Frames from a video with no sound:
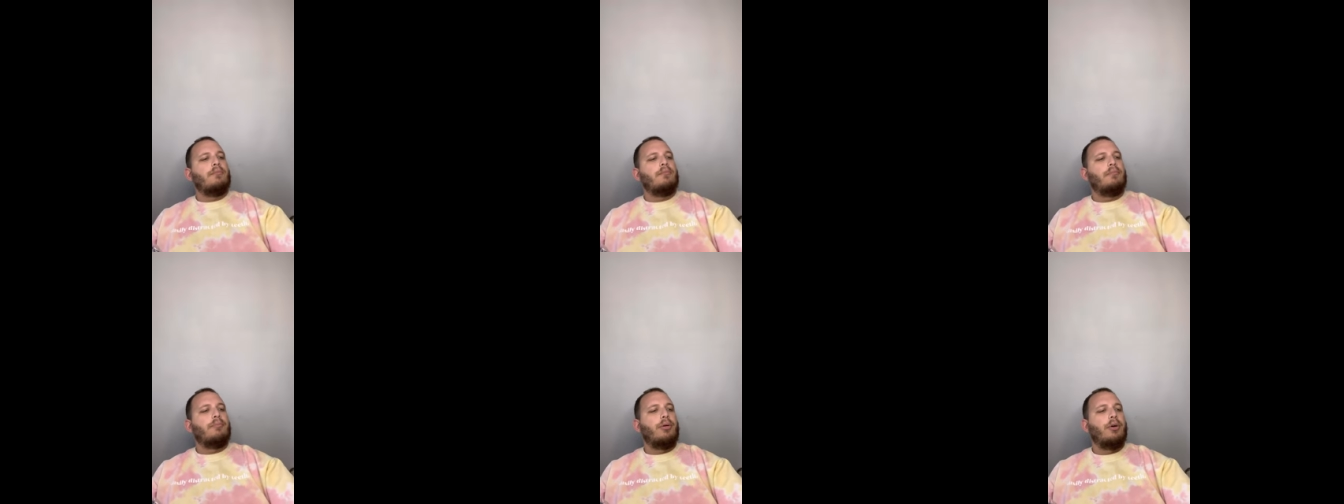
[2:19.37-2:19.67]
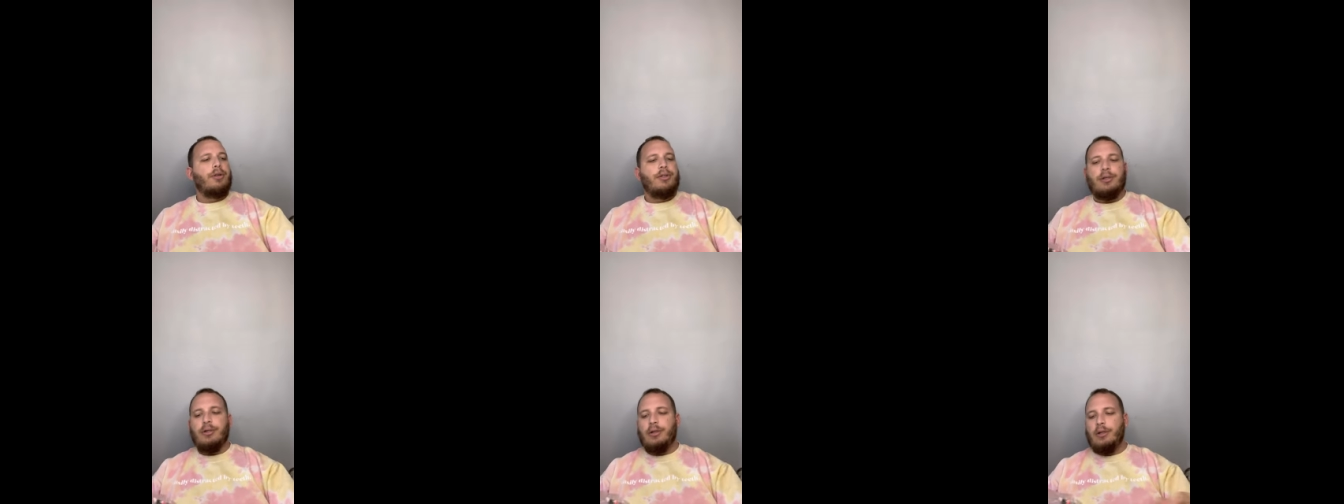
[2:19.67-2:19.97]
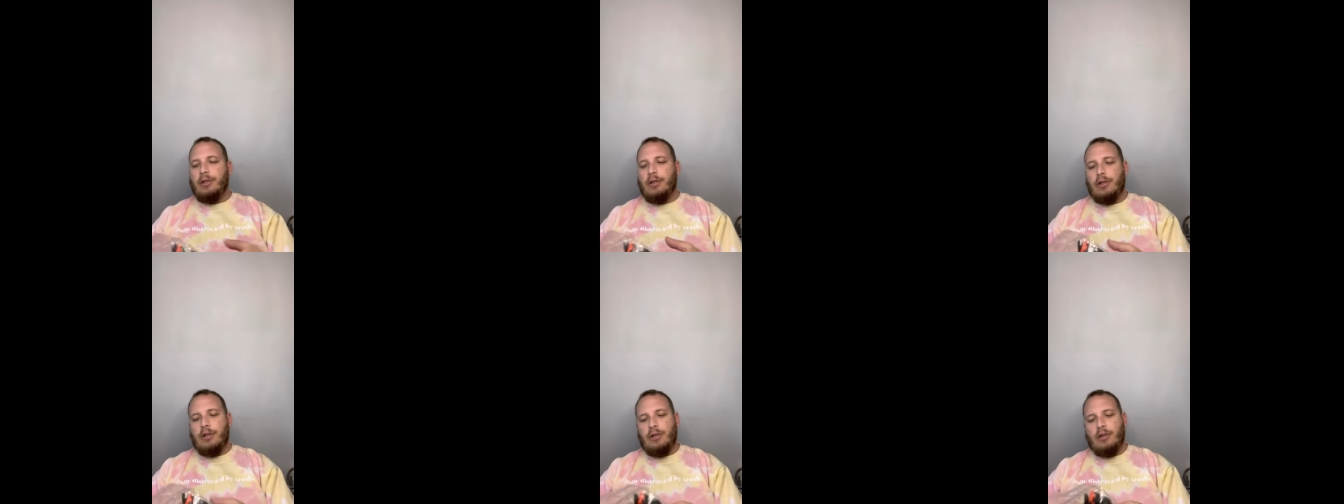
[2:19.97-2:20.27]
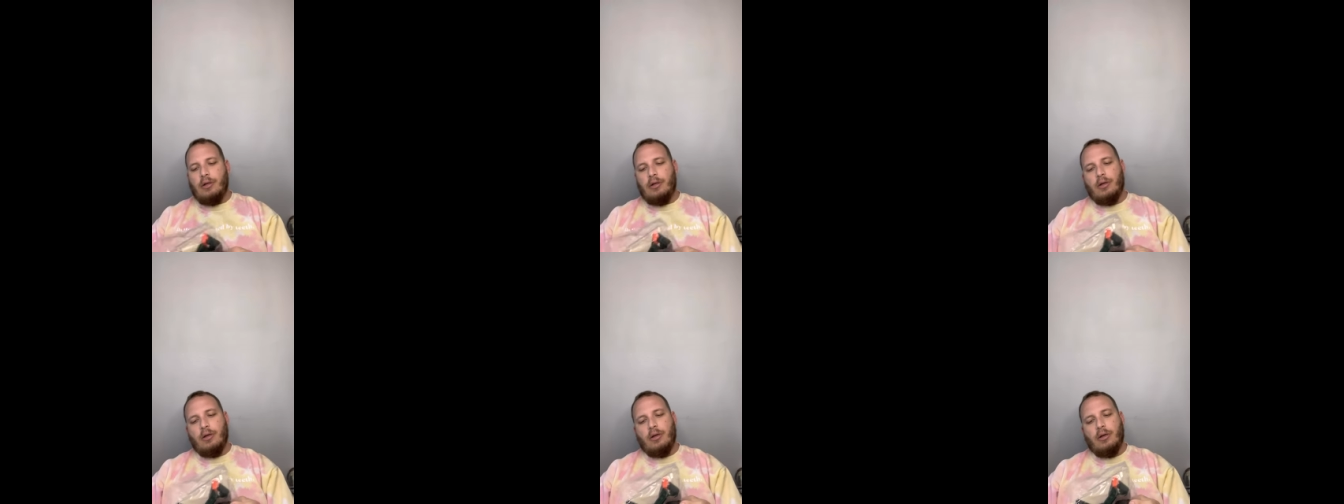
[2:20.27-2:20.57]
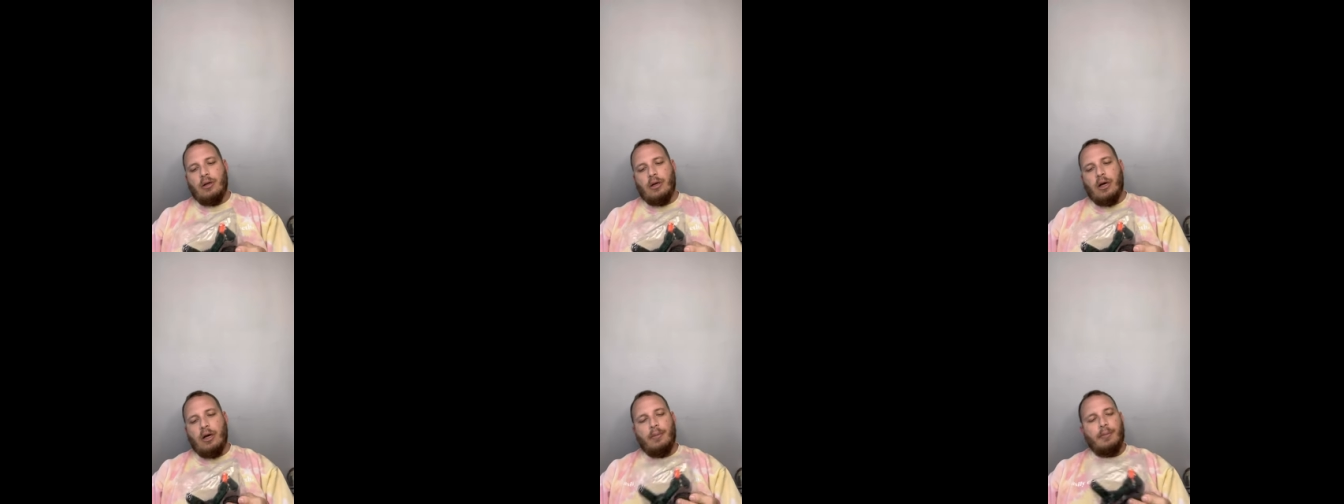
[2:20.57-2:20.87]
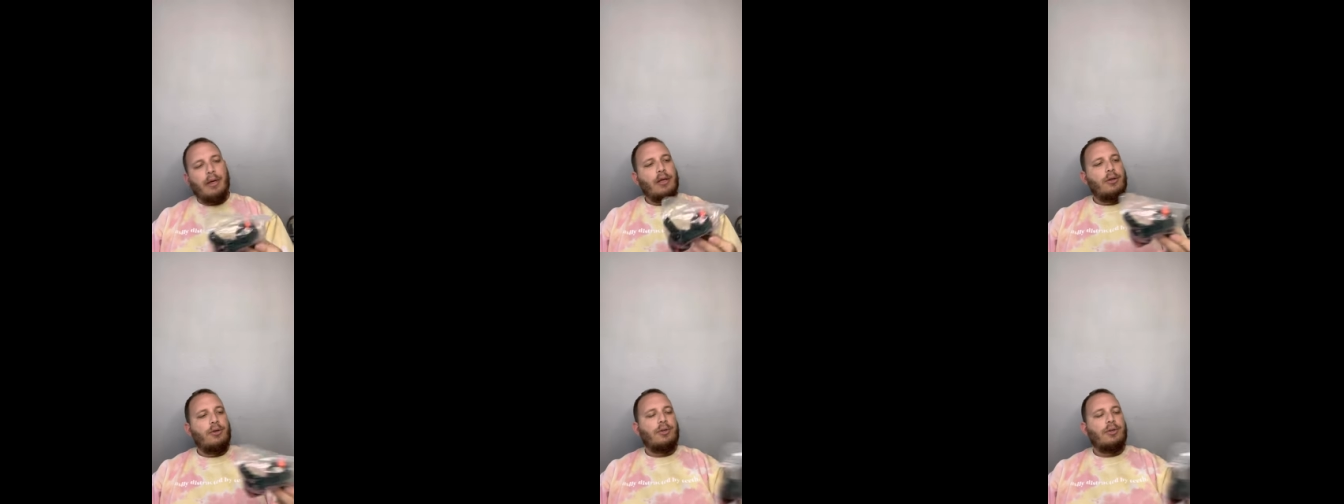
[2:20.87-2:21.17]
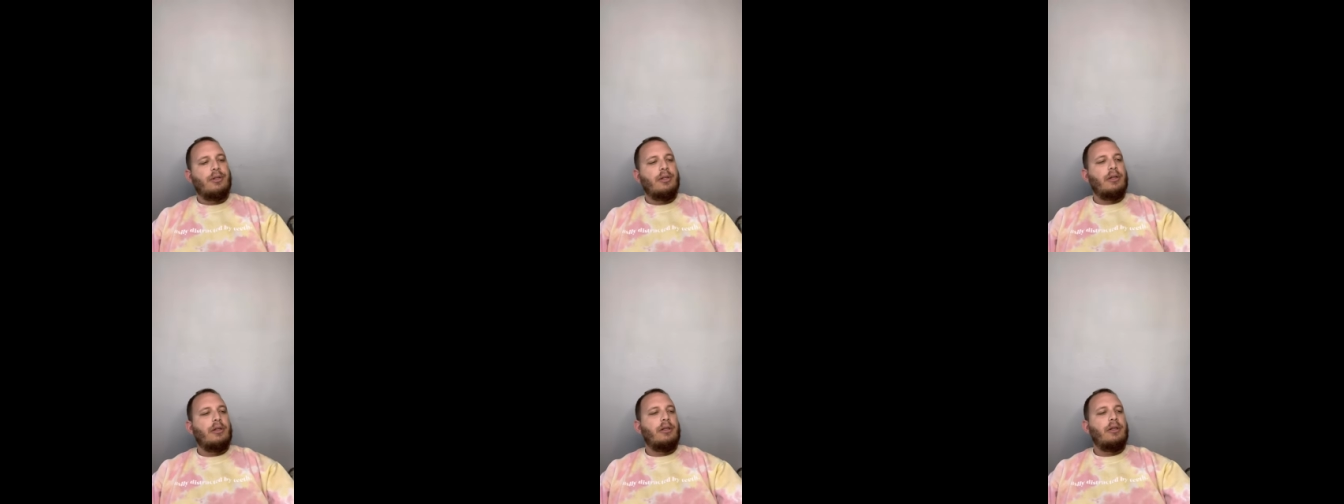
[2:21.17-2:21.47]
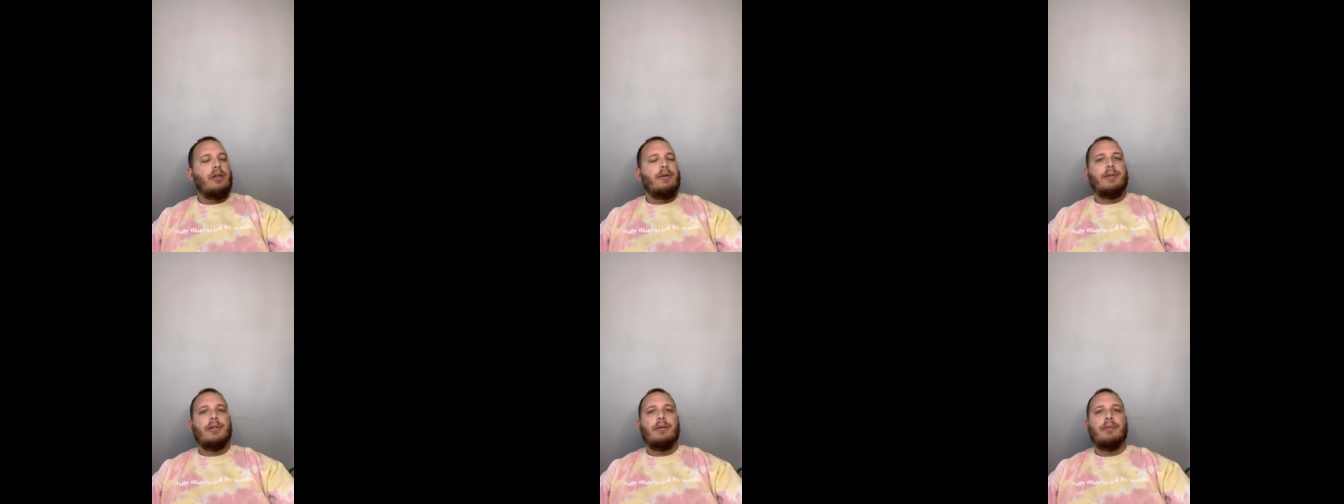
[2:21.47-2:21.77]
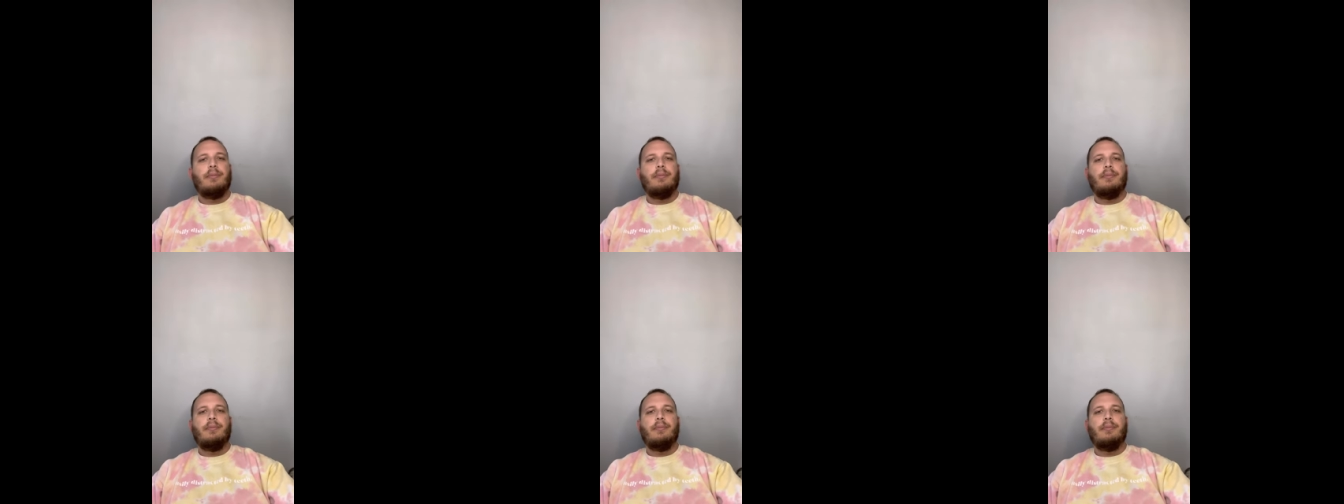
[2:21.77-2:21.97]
Personally, I may use the clips,